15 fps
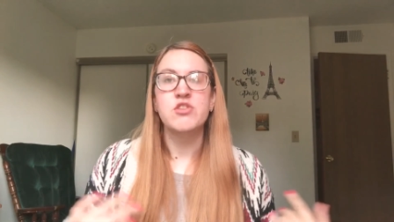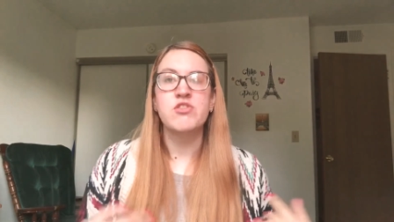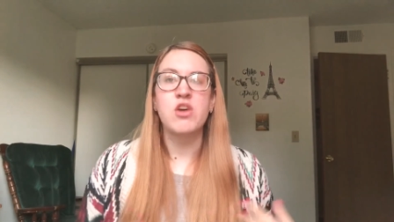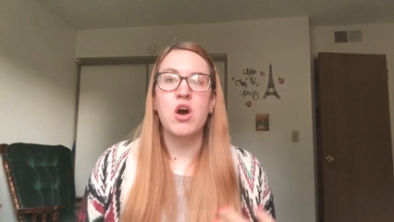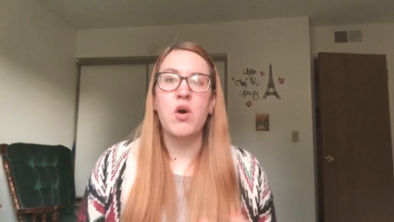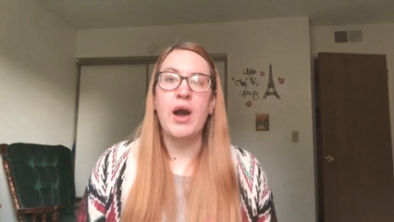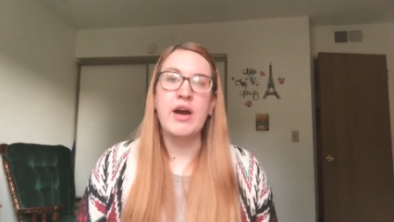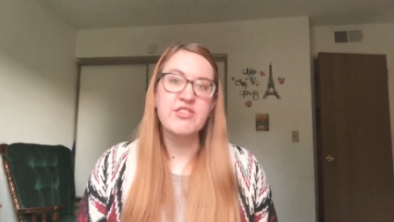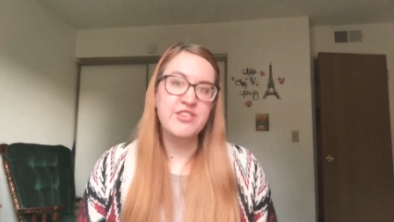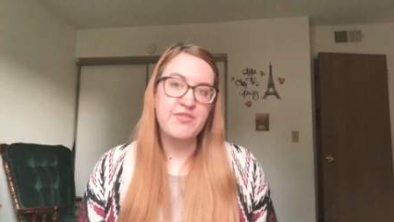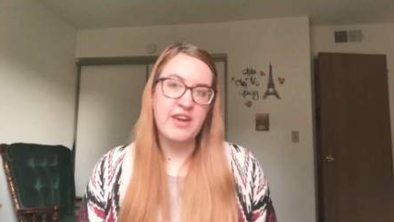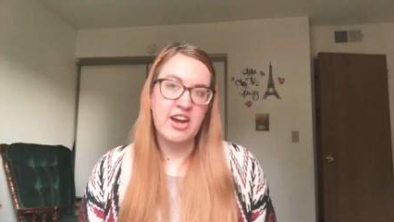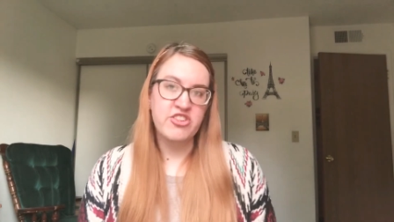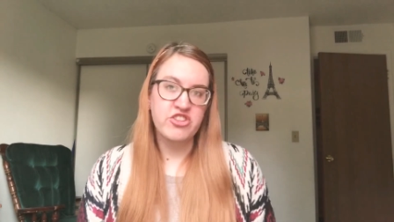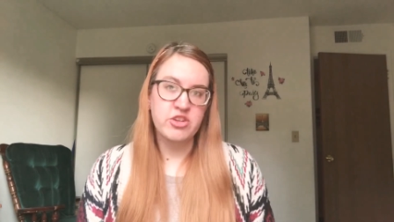So House of
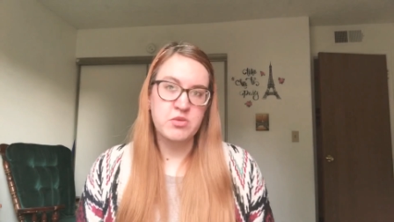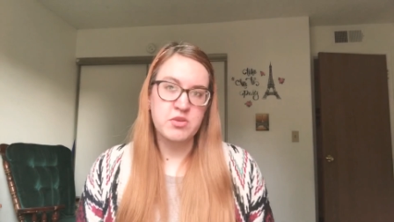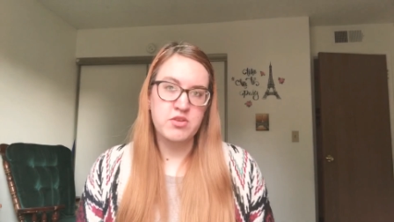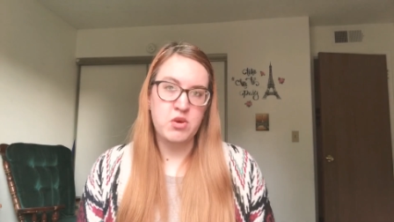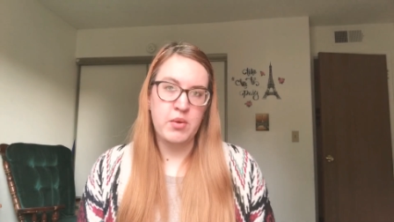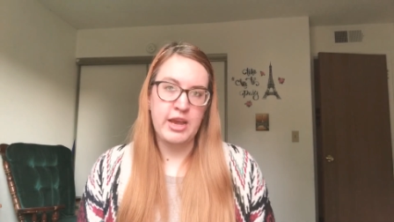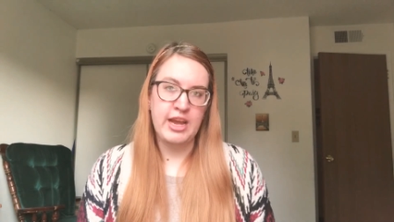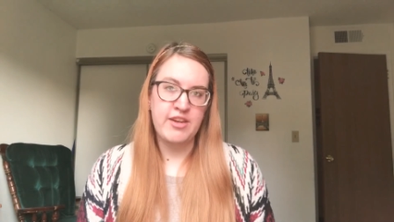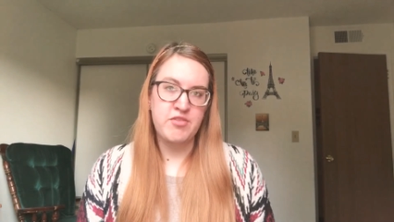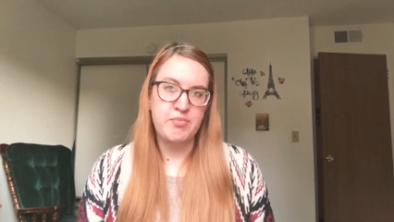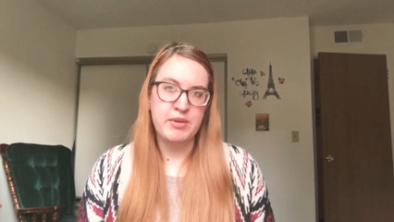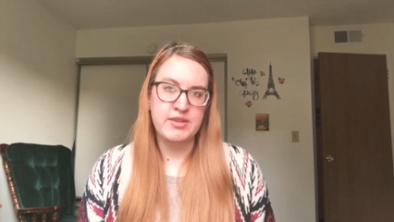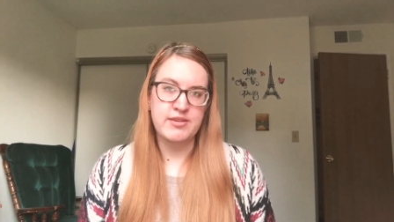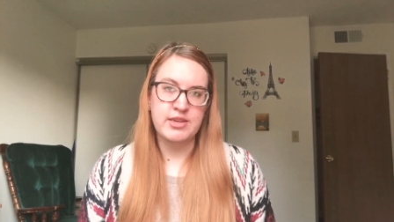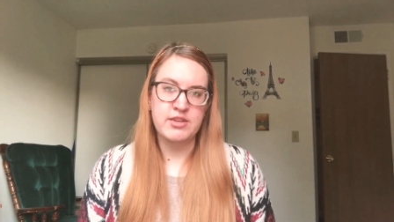Fashion was going out of
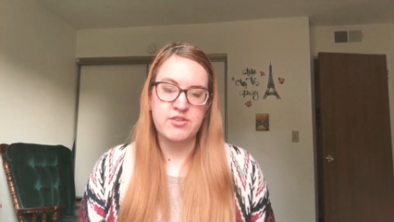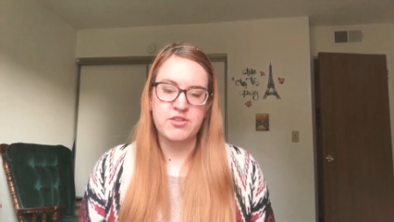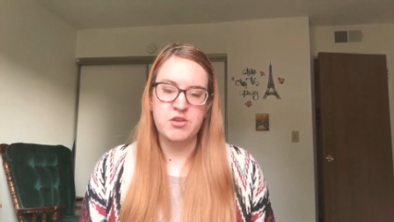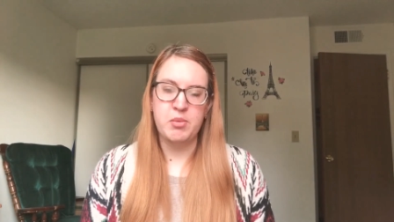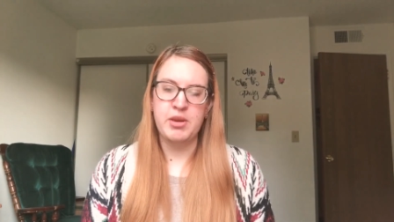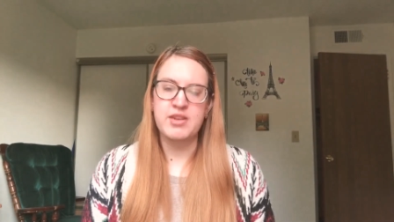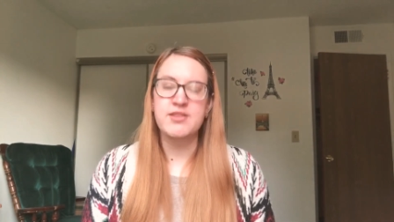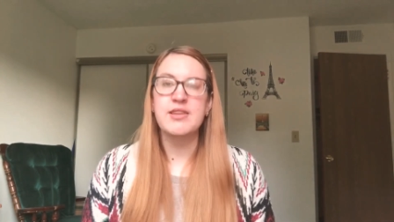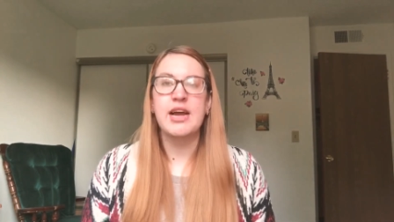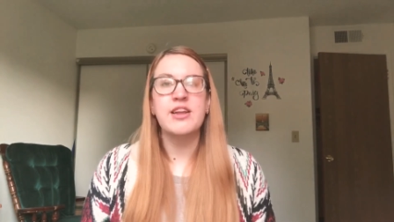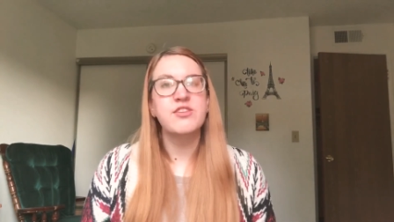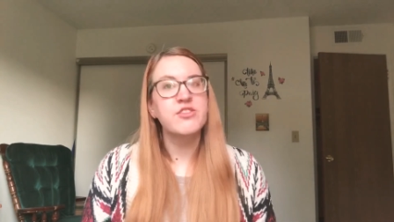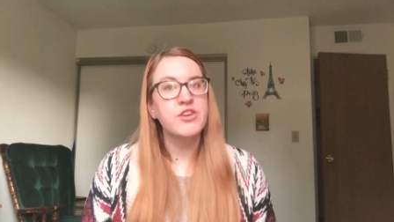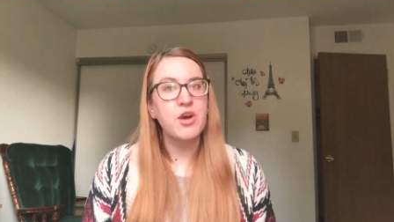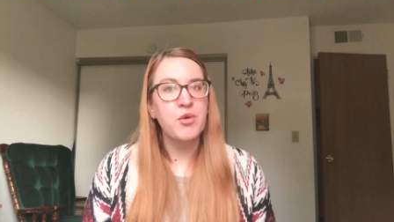business, so we
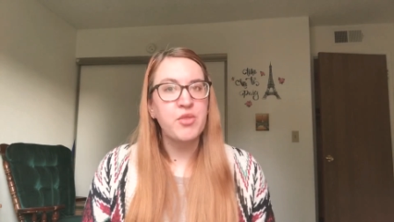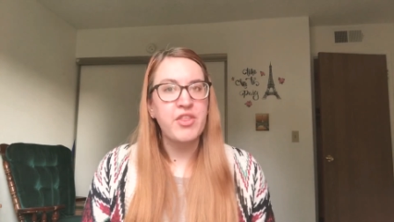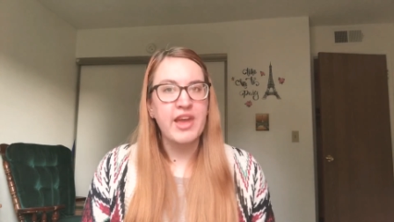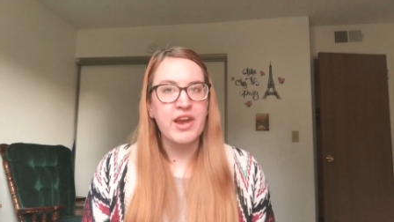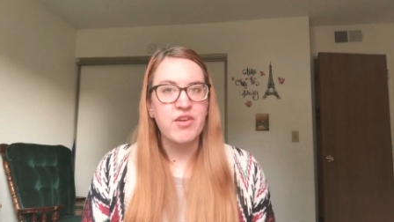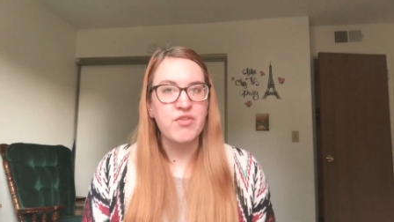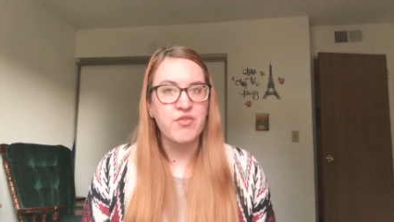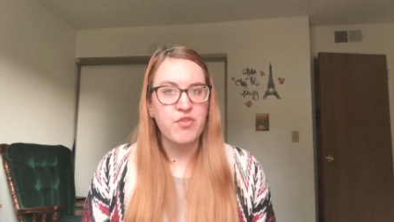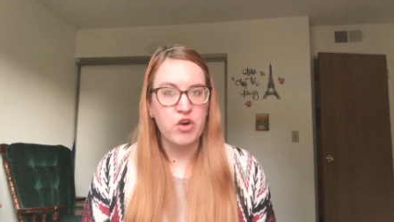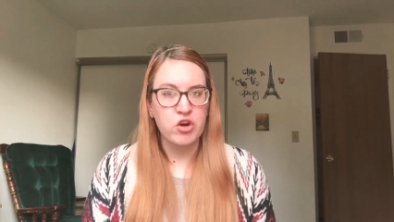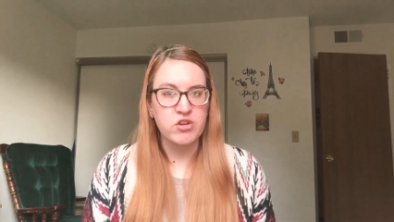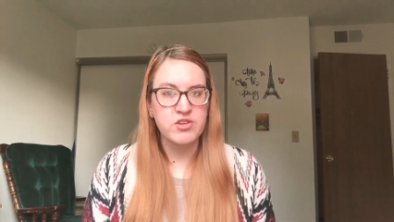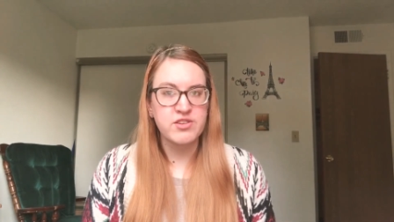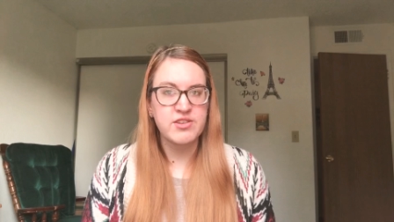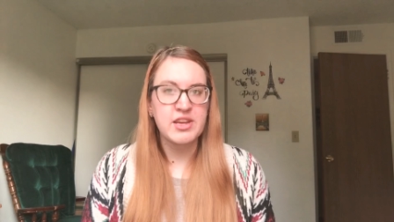decided to go there
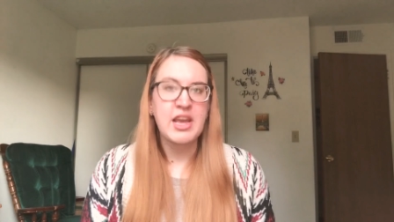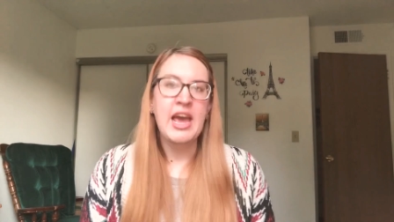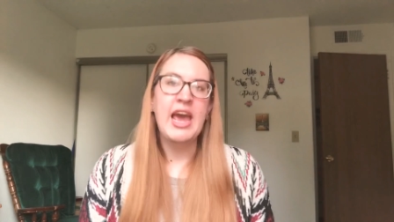first,